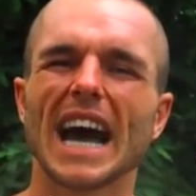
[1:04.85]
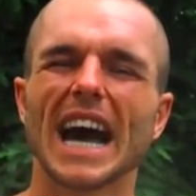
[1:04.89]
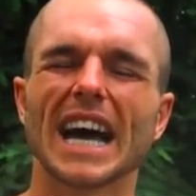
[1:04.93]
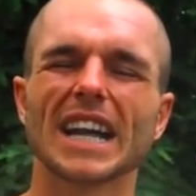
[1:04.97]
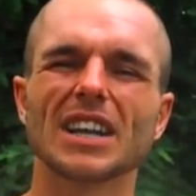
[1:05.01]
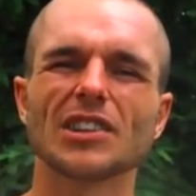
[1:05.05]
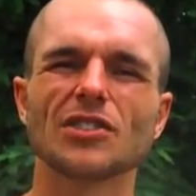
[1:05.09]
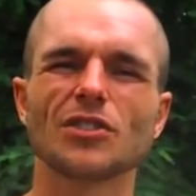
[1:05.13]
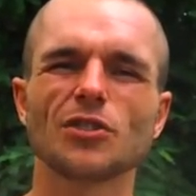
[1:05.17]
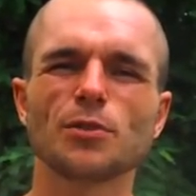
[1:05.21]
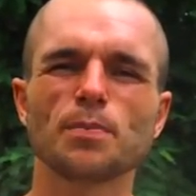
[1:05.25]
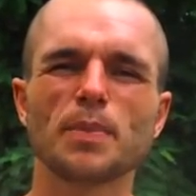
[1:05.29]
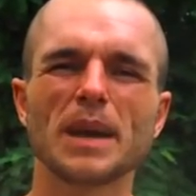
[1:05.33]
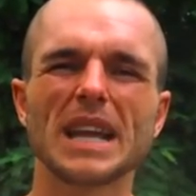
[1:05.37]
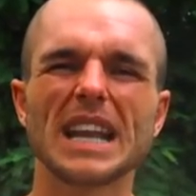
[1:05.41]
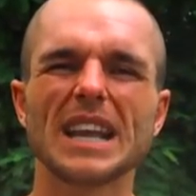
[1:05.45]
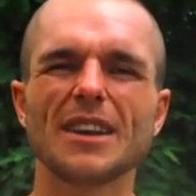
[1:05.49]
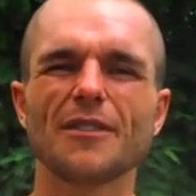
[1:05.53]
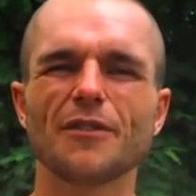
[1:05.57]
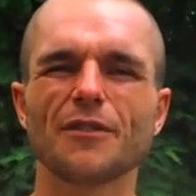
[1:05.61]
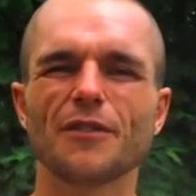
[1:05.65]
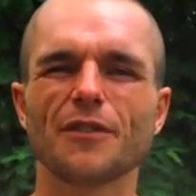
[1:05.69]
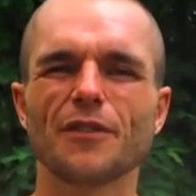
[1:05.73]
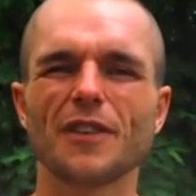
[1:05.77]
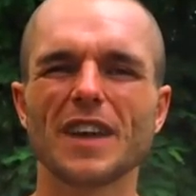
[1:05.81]
and I've just
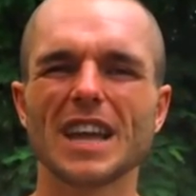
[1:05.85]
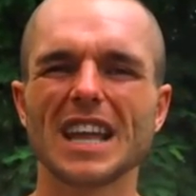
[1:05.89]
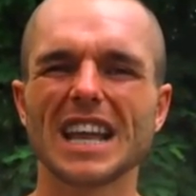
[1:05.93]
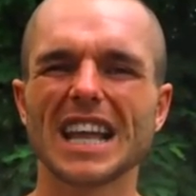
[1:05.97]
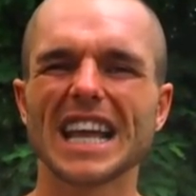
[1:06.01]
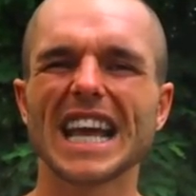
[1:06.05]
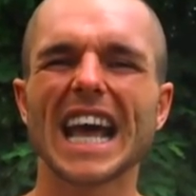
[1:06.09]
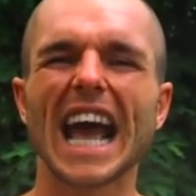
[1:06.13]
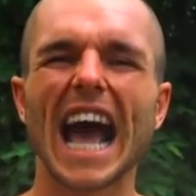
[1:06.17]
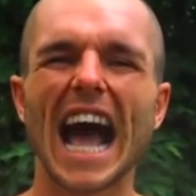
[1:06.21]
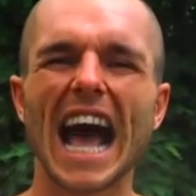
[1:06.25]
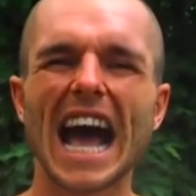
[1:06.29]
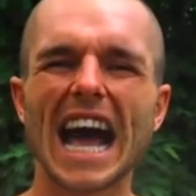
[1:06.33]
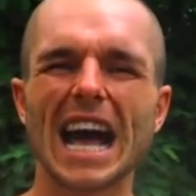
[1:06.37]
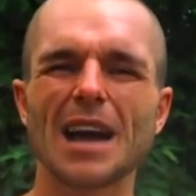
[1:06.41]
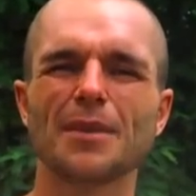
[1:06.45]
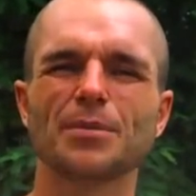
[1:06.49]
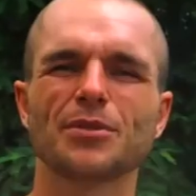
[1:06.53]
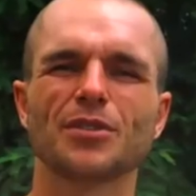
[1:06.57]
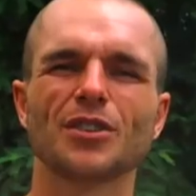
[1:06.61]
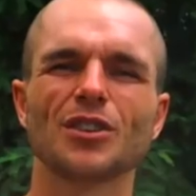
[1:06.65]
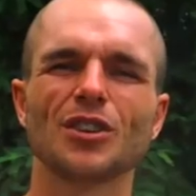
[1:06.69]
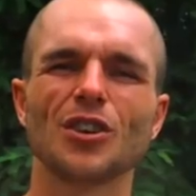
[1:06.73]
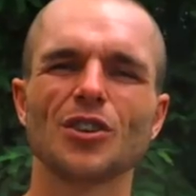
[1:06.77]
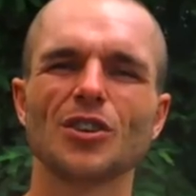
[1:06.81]
been feeling
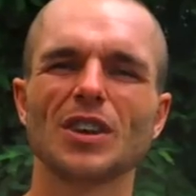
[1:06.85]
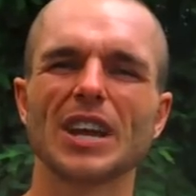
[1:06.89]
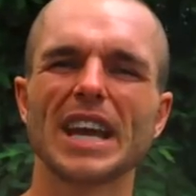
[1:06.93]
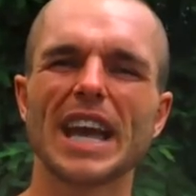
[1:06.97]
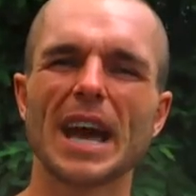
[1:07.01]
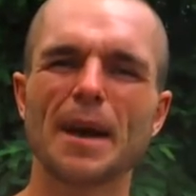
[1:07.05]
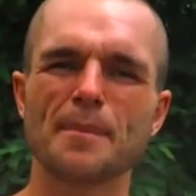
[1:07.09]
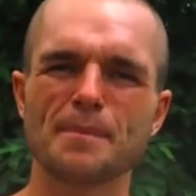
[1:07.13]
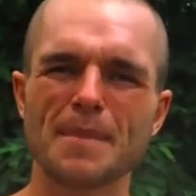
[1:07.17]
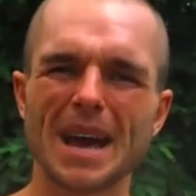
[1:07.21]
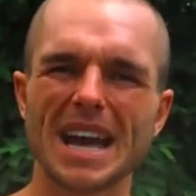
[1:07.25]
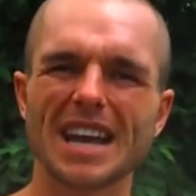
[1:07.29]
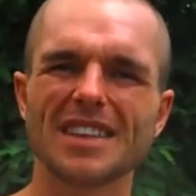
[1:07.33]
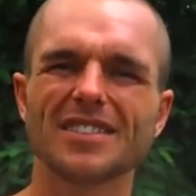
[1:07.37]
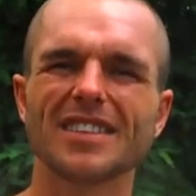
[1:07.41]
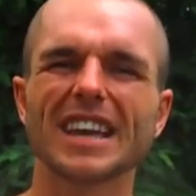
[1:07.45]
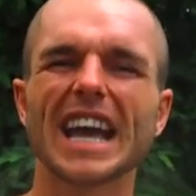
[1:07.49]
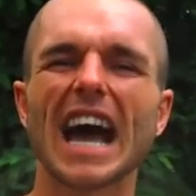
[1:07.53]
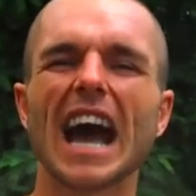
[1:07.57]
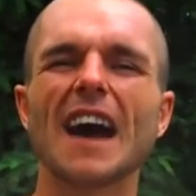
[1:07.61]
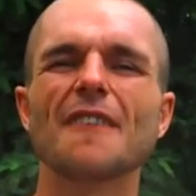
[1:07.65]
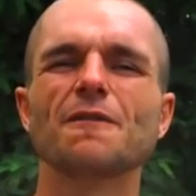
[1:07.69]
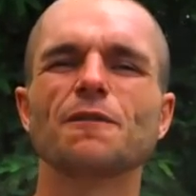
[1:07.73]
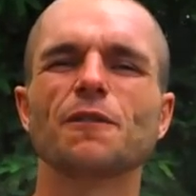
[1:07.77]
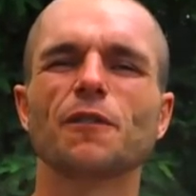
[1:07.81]
absolutely
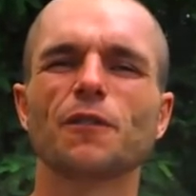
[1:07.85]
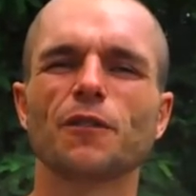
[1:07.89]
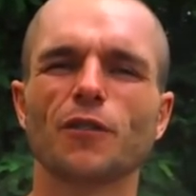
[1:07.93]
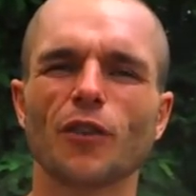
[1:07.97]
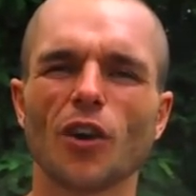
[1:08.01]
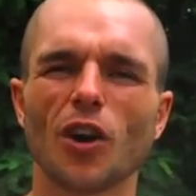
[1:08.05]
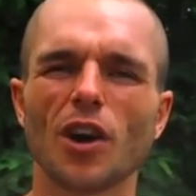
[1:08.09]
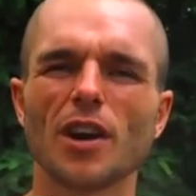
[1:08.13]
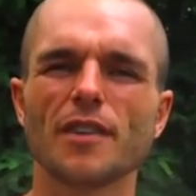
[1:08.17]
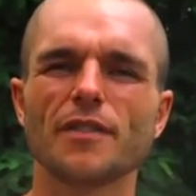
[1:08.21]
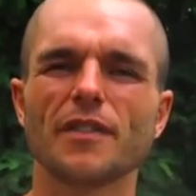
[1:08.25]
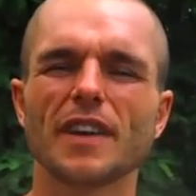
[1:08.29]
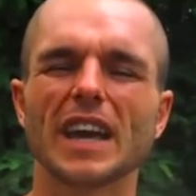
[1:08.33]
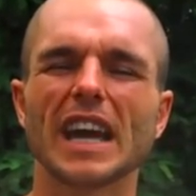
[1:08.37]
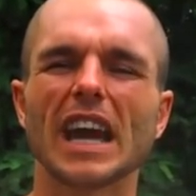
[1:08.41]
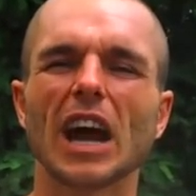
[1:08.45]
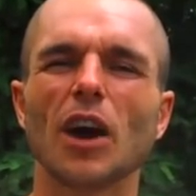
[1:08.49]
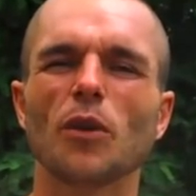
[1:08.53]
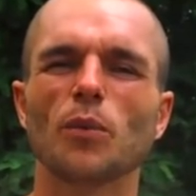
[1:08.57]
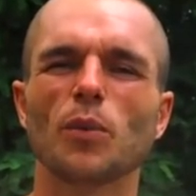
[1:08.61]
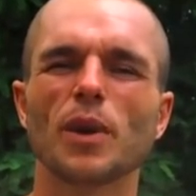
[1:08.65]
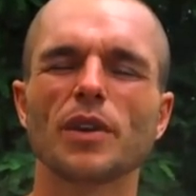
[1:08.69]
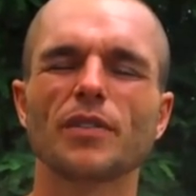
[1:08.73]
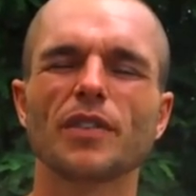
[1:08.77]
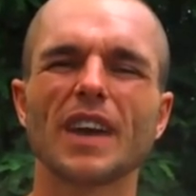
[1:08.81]
amazing and thriving
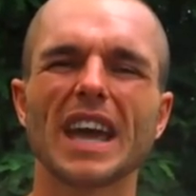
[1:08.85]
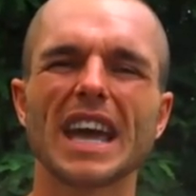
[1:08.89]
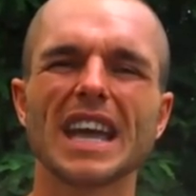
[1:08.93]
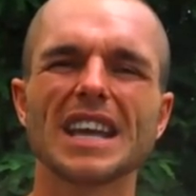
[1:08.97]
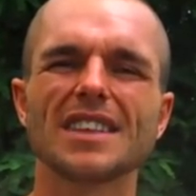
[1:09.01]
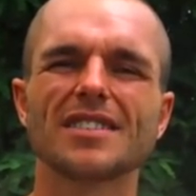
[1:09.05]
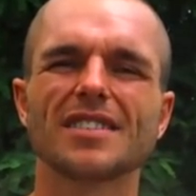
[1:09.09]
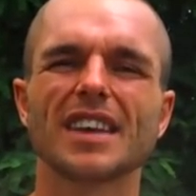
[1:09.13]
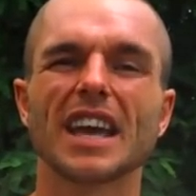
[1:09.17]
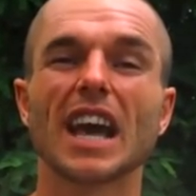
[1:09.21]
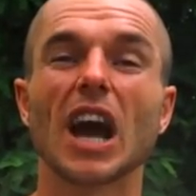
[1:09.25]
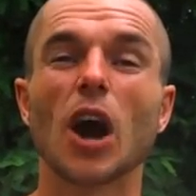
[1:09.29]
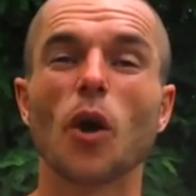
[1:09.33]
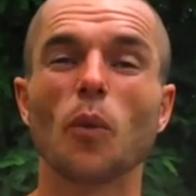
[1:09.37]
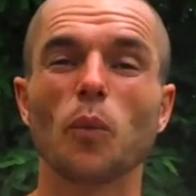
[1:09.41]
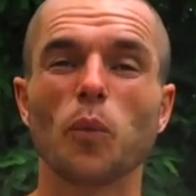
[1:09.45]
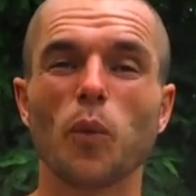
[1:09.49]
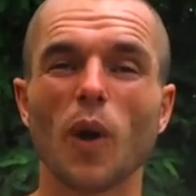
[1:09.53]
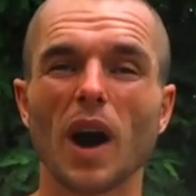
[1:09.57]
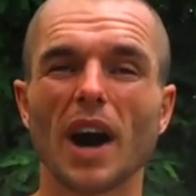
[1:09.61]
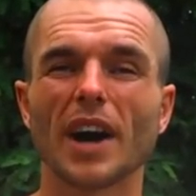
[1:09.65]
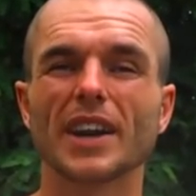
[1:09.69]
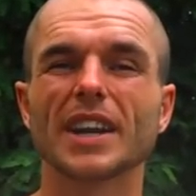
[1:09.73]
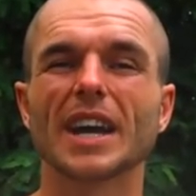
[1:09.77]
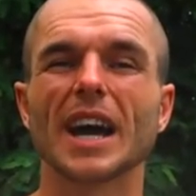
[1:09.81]
with eating
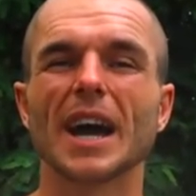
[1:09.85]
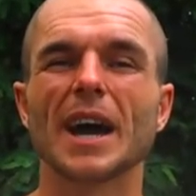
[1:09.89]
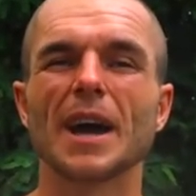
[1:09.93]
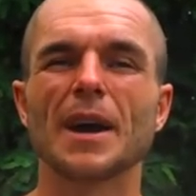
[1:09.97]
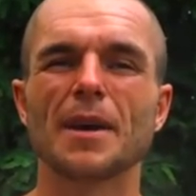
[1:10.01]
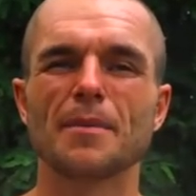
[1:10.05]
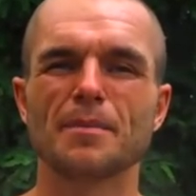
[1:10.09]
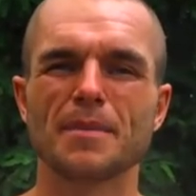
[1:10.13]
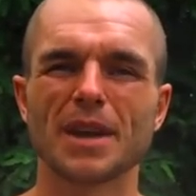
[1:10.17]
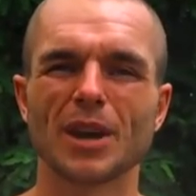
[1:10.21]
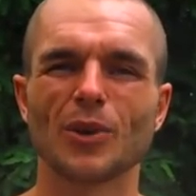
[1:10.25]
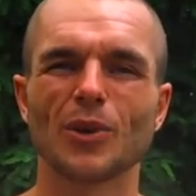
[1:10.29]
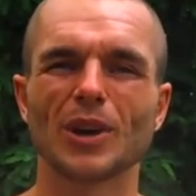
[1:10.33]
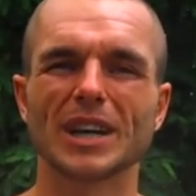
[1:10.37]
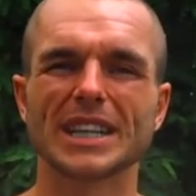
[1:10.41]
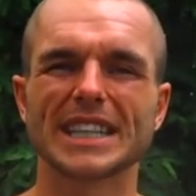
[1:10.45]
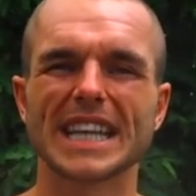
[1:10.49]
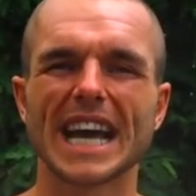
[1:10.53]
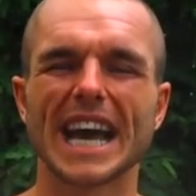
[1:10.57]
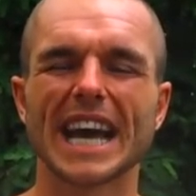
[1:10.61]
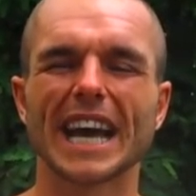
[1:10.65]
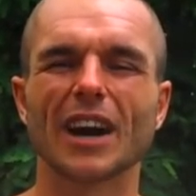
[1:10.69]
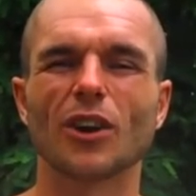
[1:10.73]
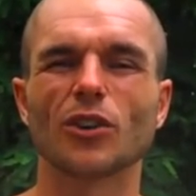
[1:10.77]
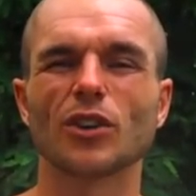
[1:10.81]
one meal a
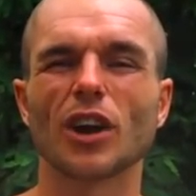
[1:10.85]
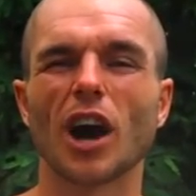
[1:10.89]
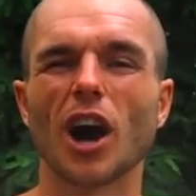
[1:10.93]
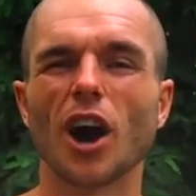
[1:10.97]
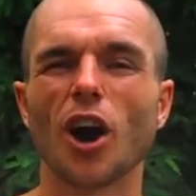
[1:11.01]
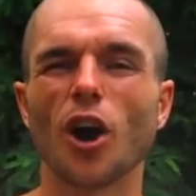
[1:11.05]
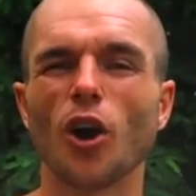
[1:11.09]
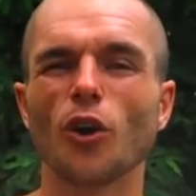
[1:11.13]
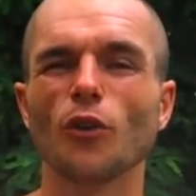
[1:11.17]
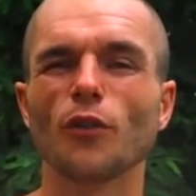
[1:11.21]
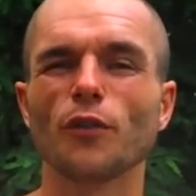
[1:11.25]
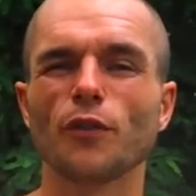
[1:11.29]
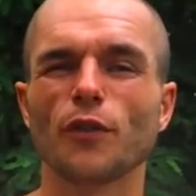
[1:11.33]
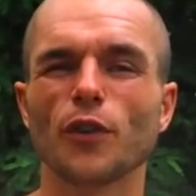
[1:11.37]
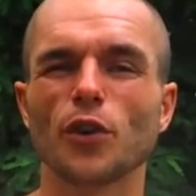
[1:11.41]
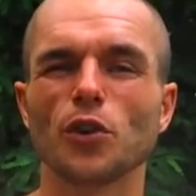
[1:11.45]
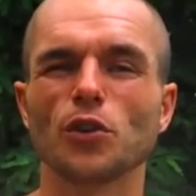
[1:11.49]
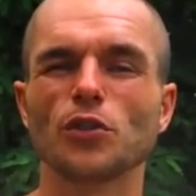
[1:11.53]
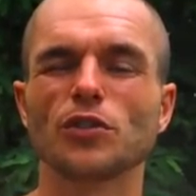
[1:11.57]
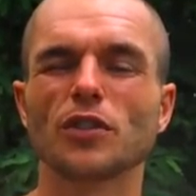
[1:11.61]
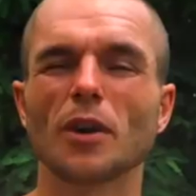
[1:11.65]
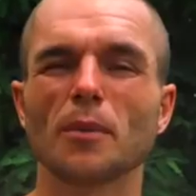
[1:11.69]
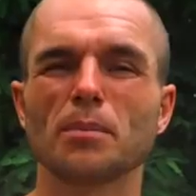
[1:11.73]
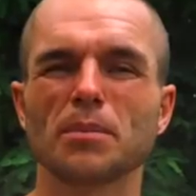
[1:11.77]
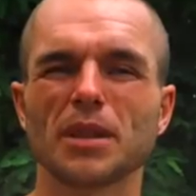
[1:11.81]
day on a whole
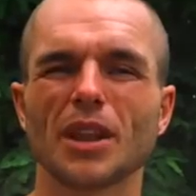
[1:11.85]
foods,